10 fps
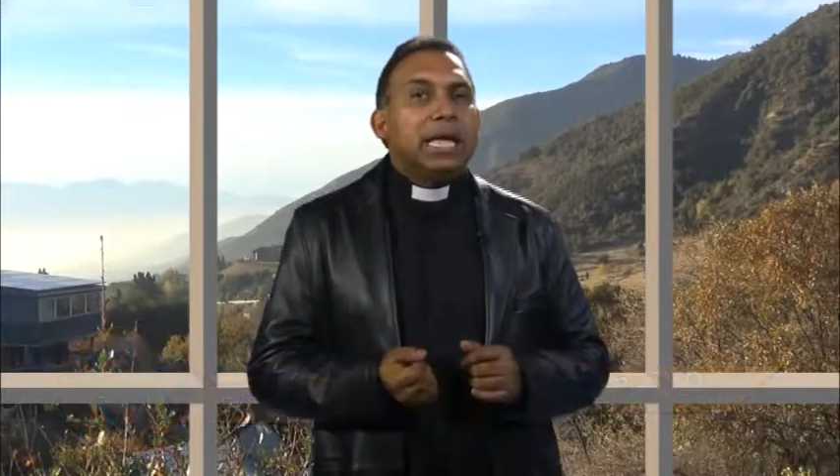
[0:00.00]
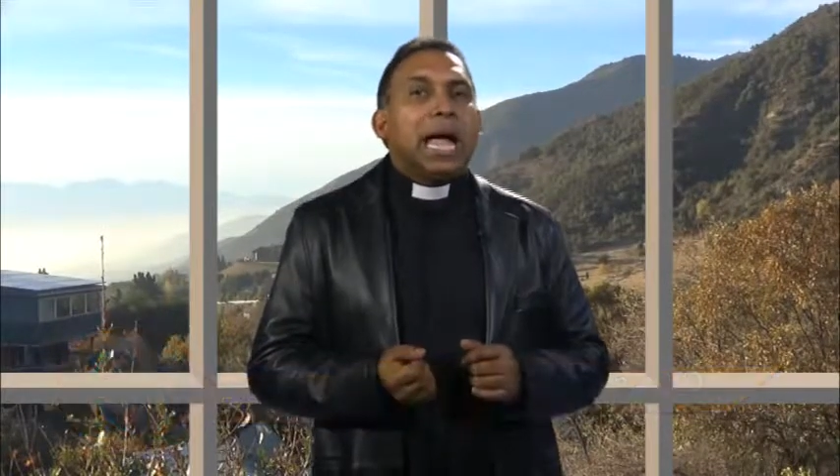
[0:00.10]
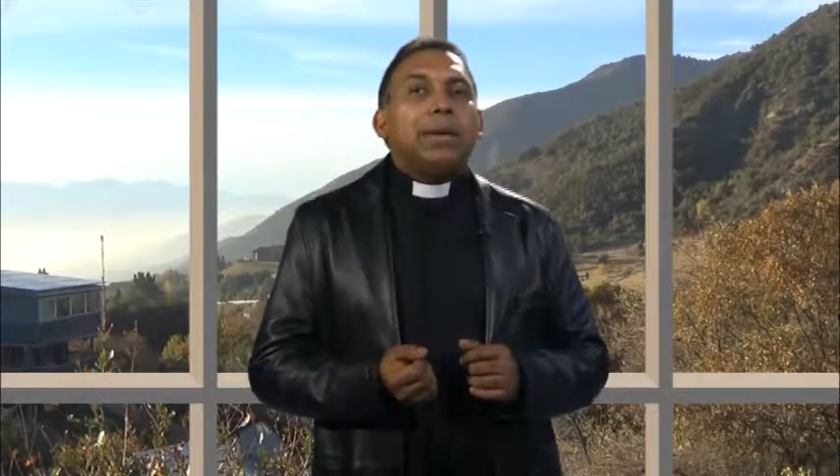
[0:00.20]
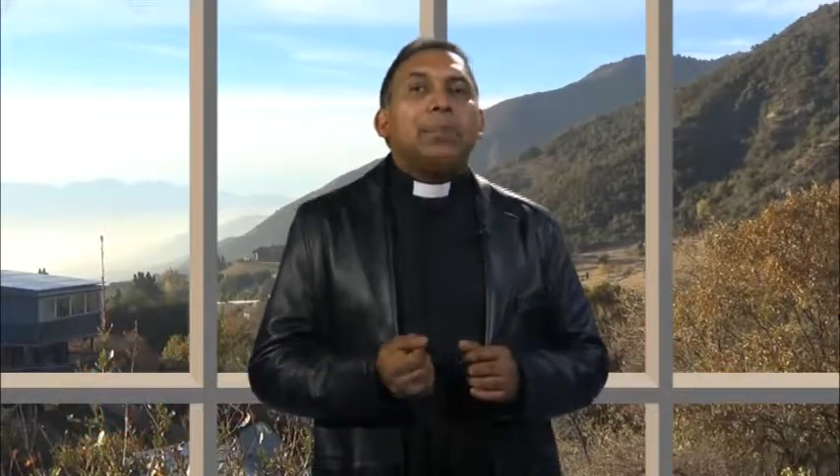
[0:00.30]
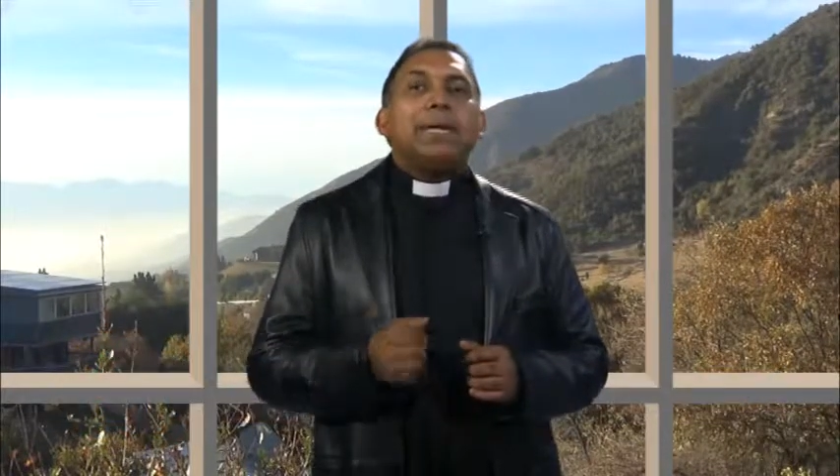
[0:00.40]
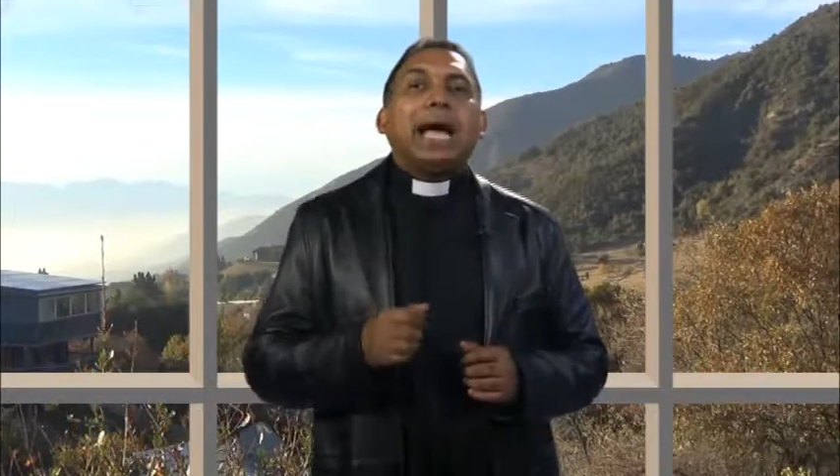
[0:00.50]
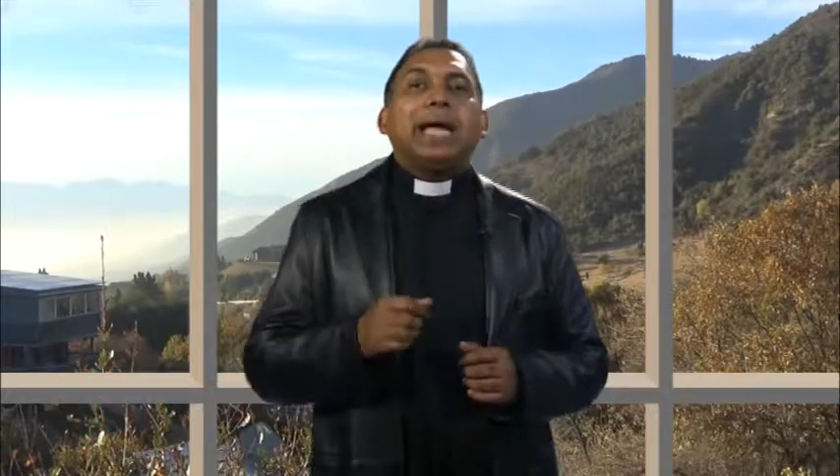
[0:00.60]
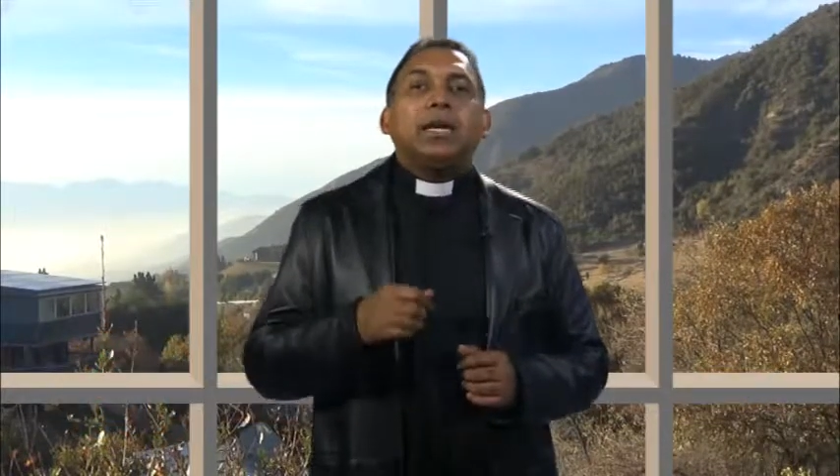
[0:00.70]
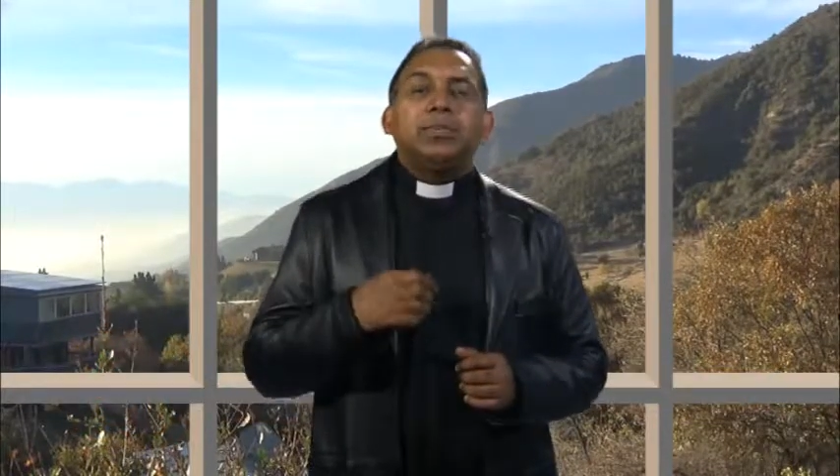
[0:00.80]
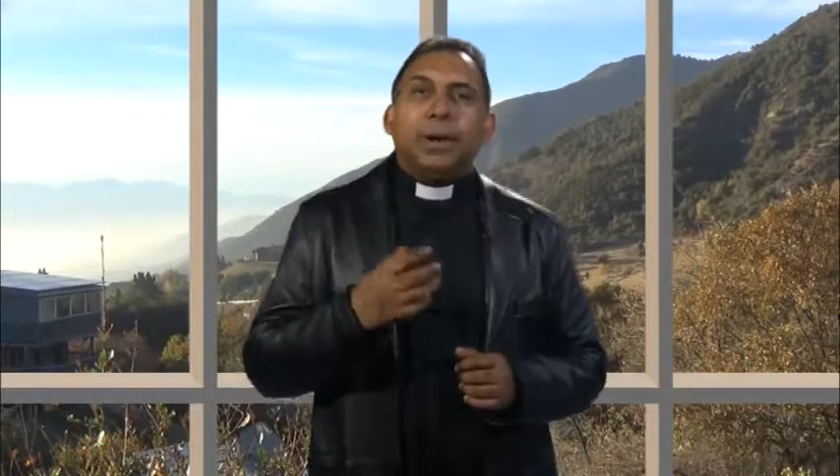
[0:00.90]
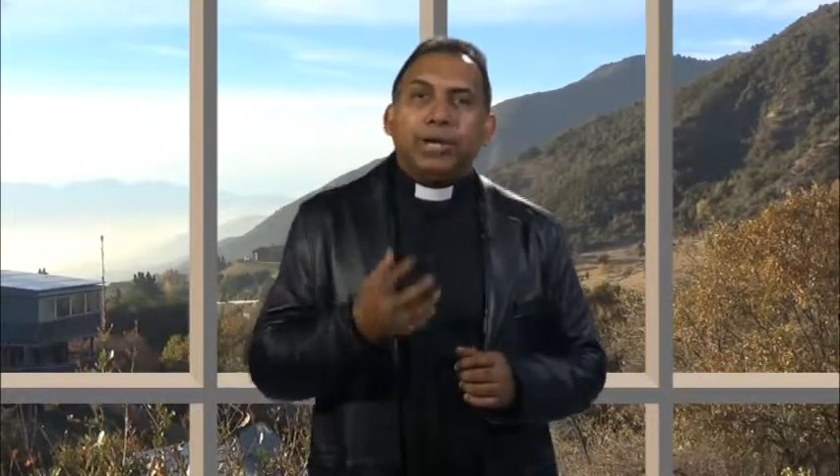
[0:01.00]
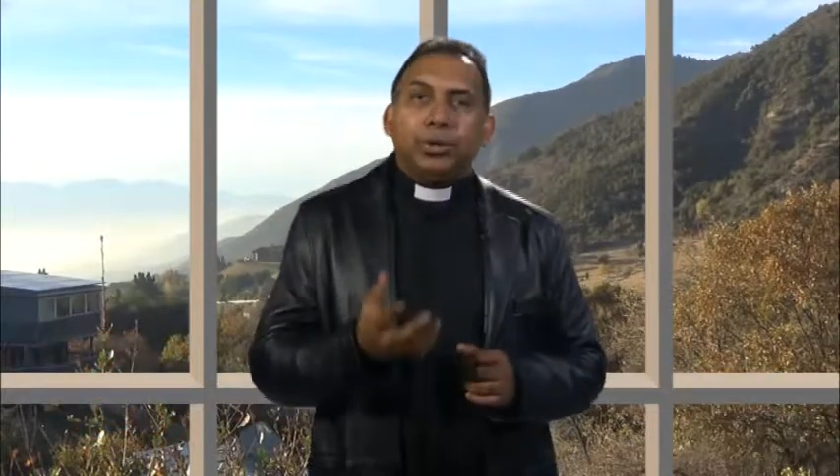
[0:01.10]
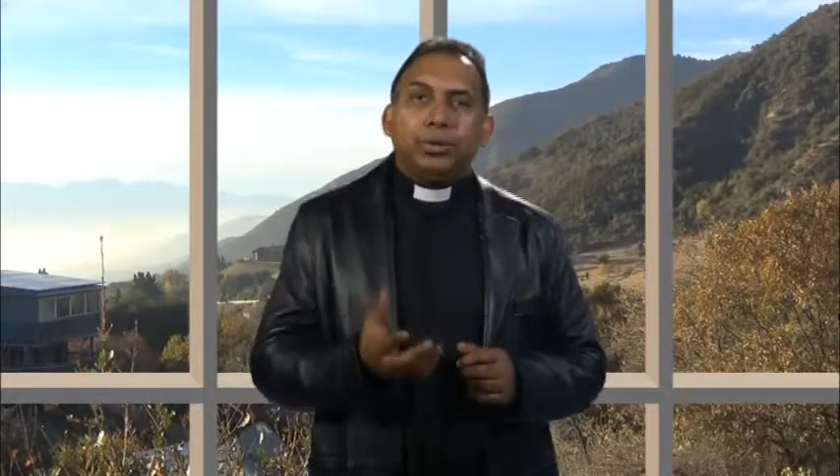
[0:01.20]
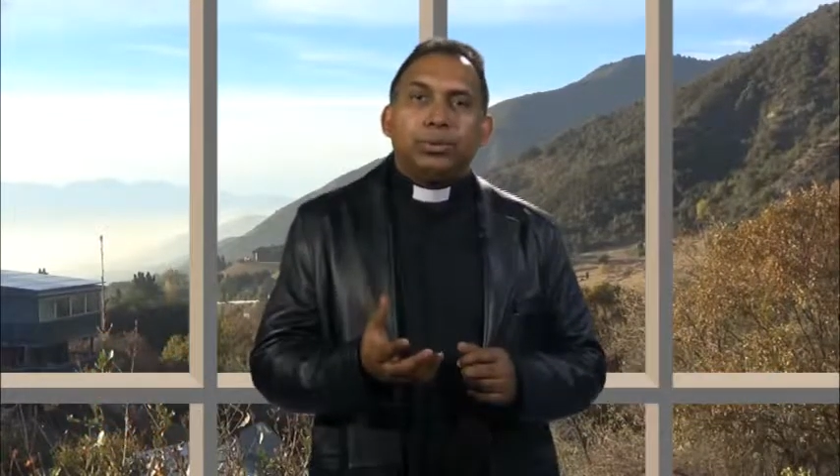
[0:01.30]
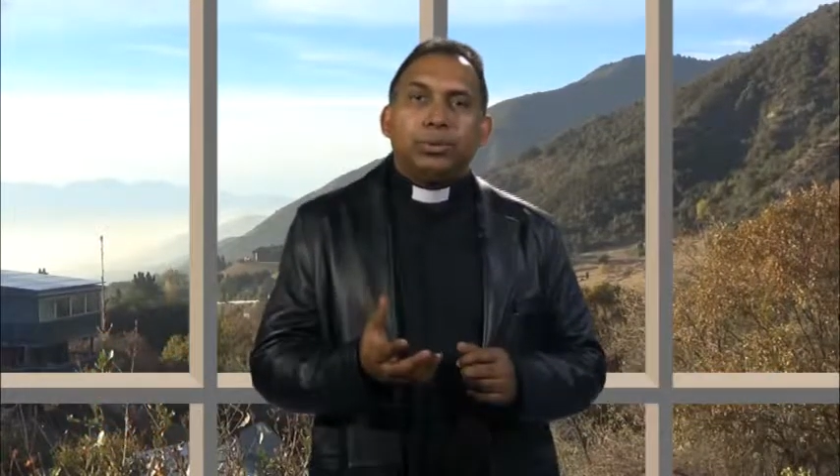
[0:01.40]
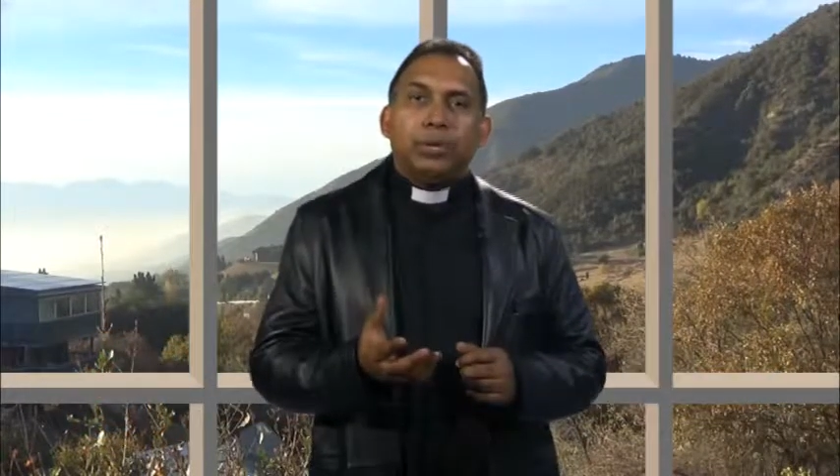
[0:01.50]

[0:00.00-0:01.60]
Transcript: and be guided by you